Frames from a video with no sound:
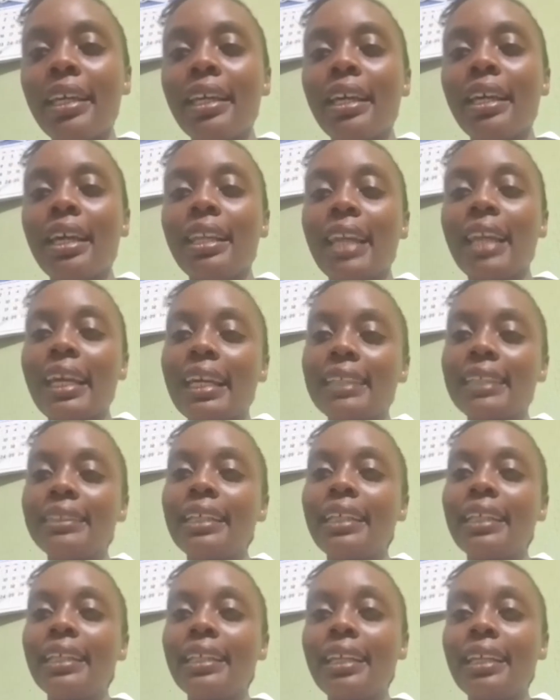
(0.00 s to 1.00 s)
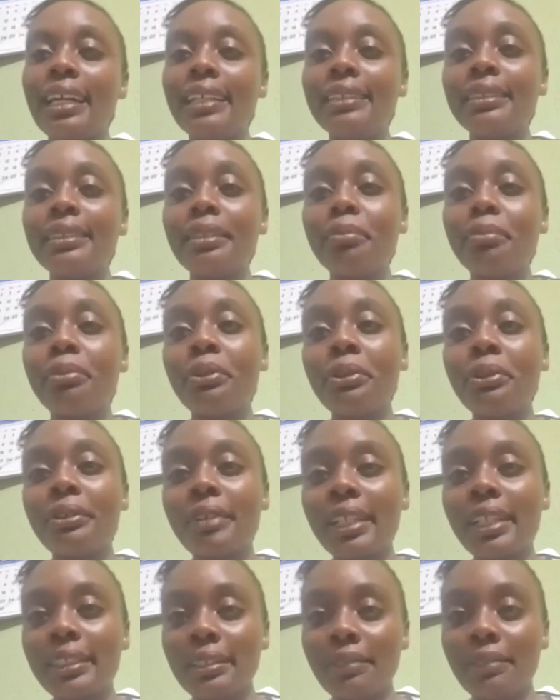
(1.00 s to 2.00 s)
like I said earlier, it's a
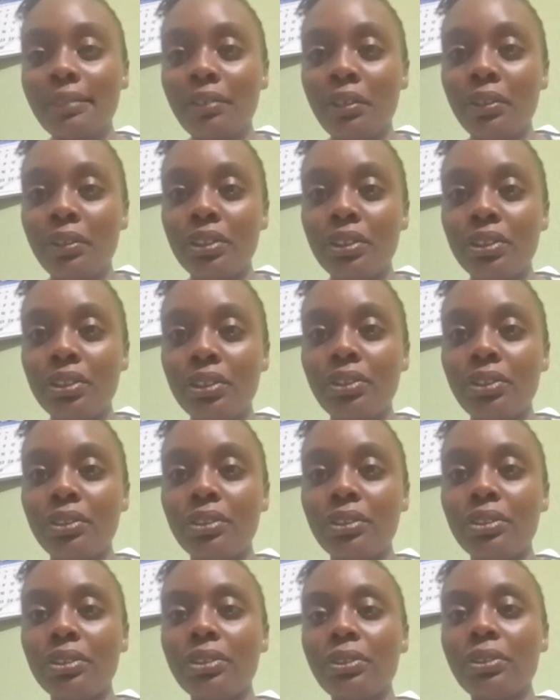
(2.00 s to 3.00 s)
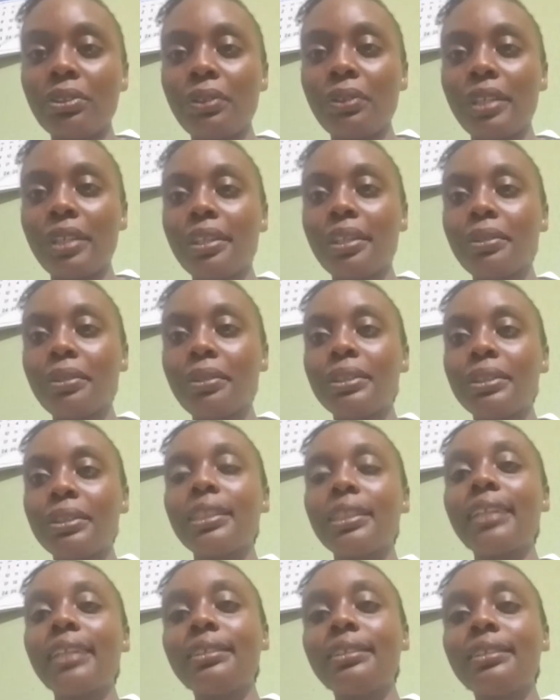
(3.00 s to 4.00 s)
progressive condition. So it could
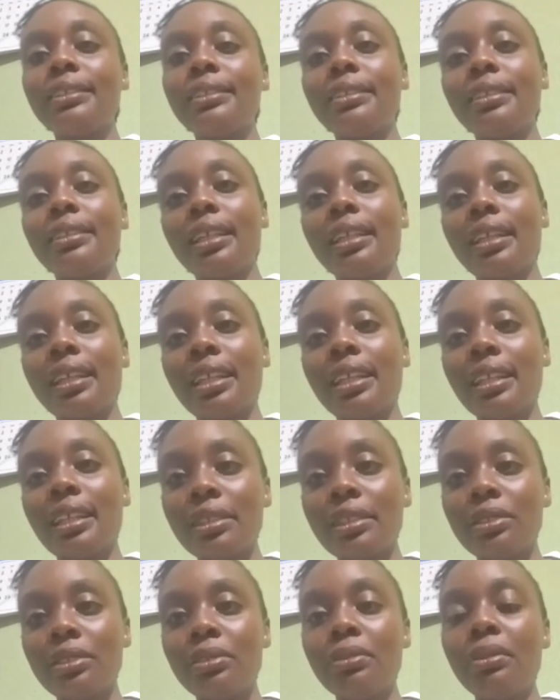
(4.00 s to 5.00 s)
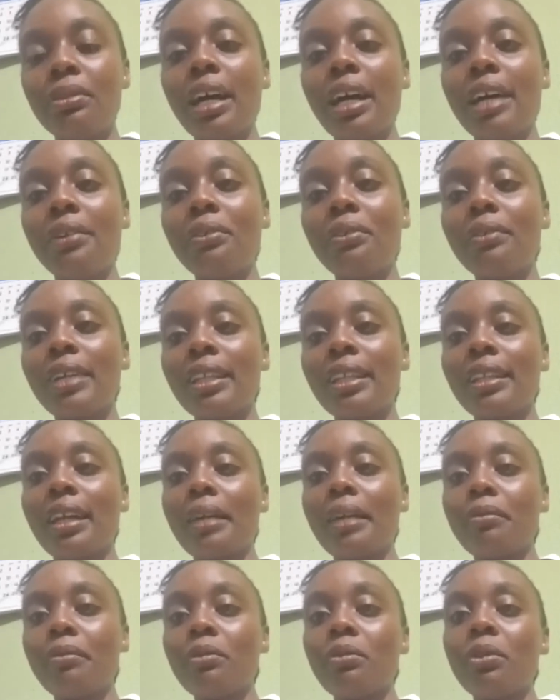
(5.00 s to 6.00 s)
start a little and over
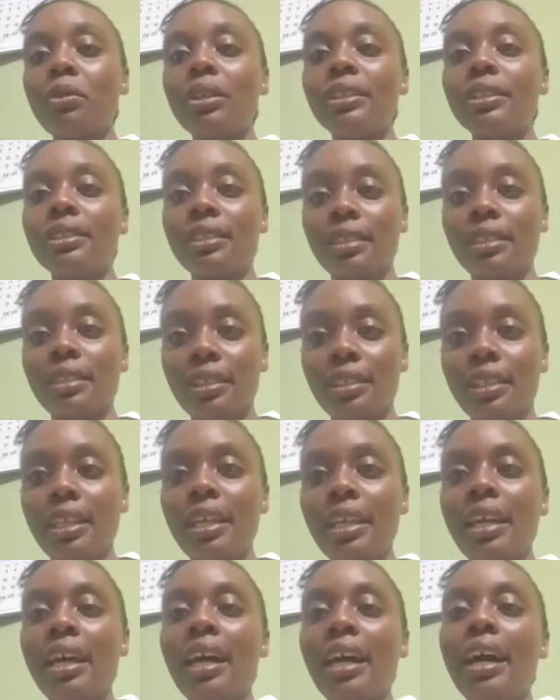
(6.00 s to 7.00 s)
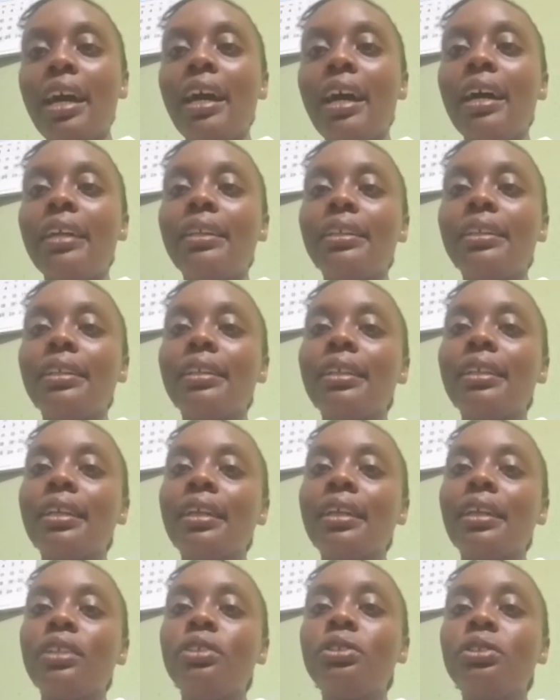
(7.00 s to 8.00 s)
time worsen. And
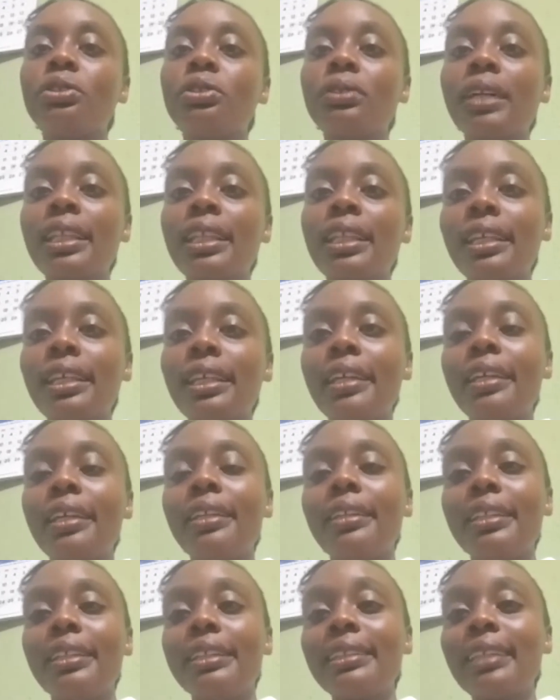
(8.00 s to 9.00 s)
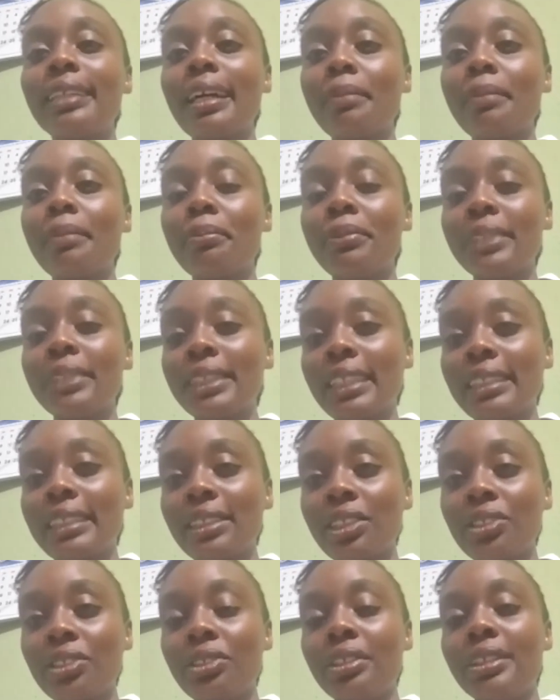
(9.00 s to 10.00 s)
usually the
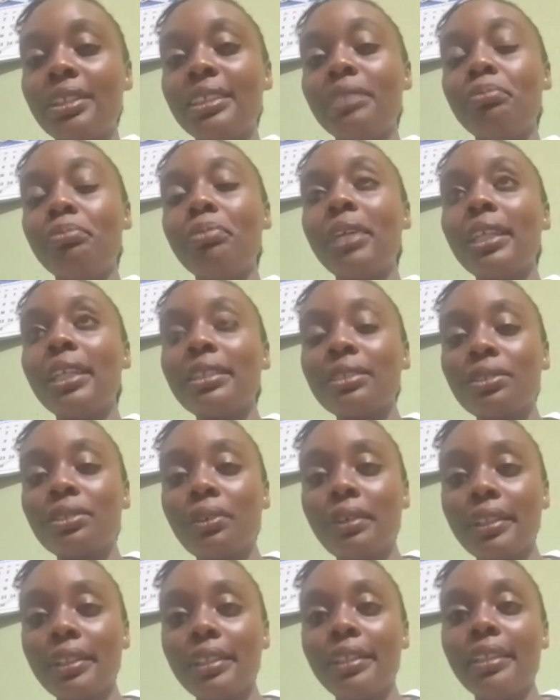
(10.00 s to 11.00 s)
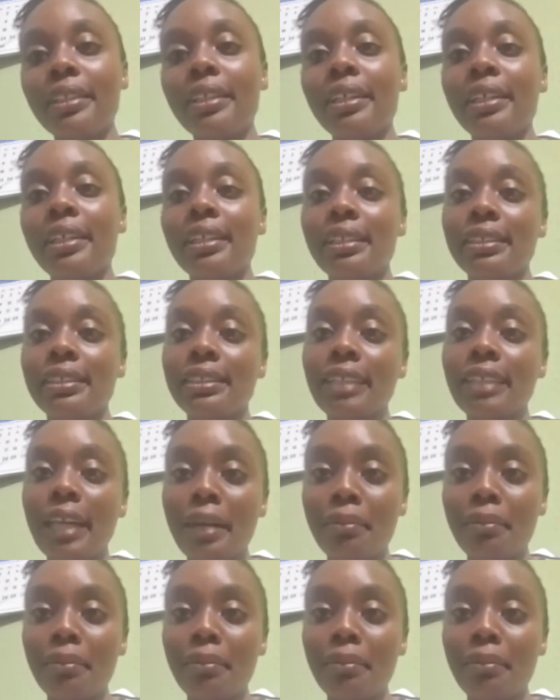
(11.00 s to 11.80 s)
presentation is based on the type.